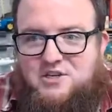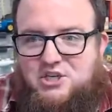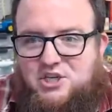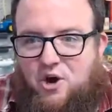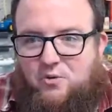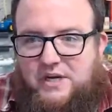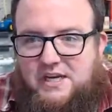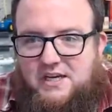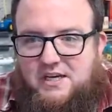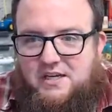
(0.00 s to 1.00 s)

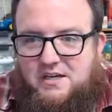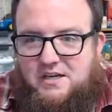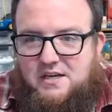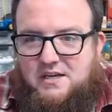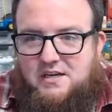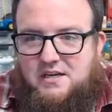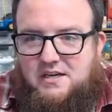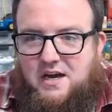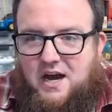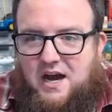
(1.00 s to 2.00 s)
Joey,
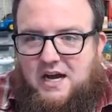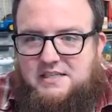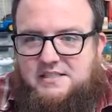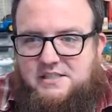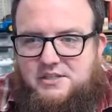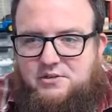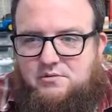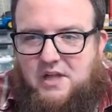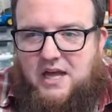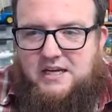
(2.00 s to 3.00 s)
are
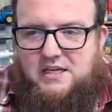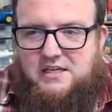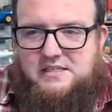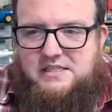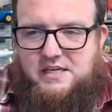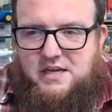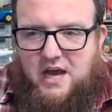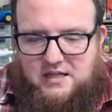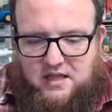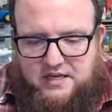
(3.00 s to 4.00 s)
you
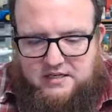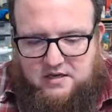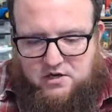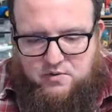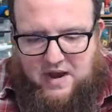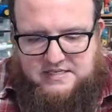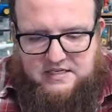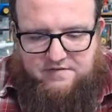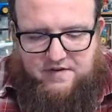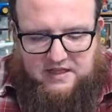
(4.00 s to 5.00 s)

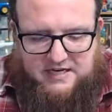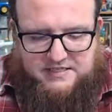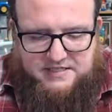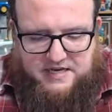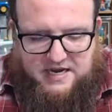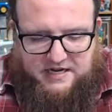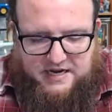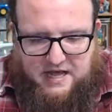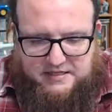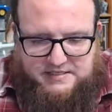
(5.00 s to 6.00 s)
asking if I liked the Diagon
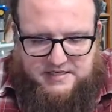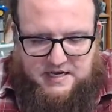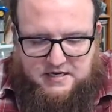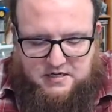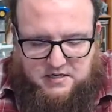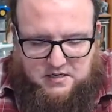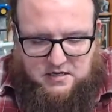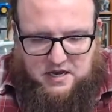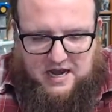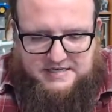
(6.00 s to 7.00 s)
Alley set?
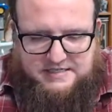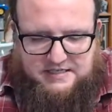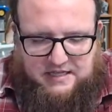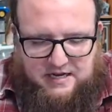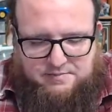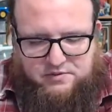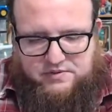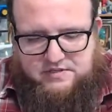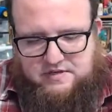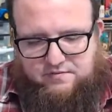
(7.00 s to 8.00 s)
I did like, I'm doing
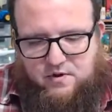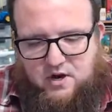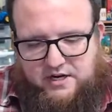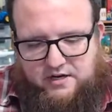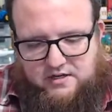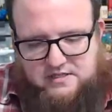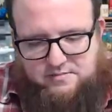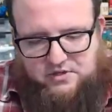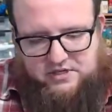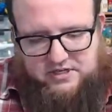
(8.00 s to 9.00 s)
stuff wrong here because
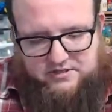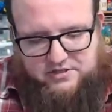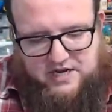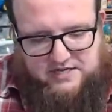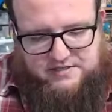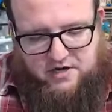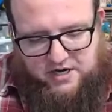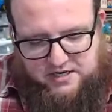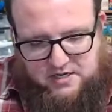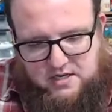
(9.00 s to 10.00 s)
I'm looking at the chat.
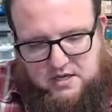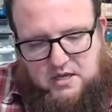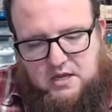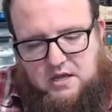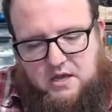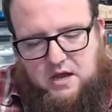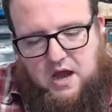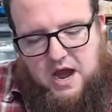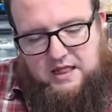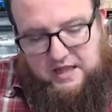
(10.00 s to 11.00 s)
Sorry.
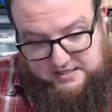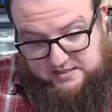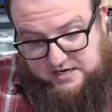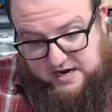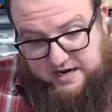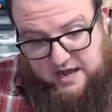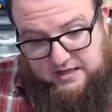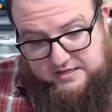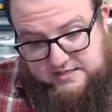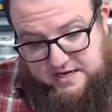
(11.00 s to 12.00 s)
I liked the Diagon
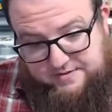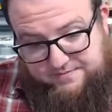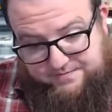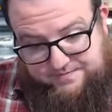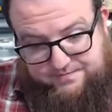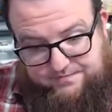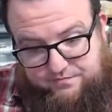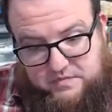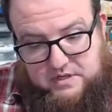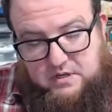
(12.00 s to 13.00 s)
Alley set.
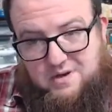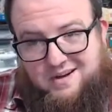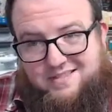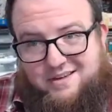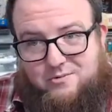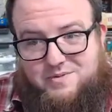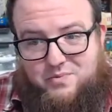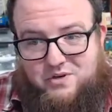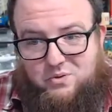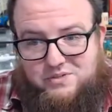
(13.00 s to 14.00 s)
I thought it was a
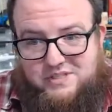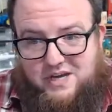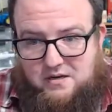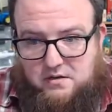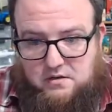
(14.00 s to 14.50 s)
pretty cool set.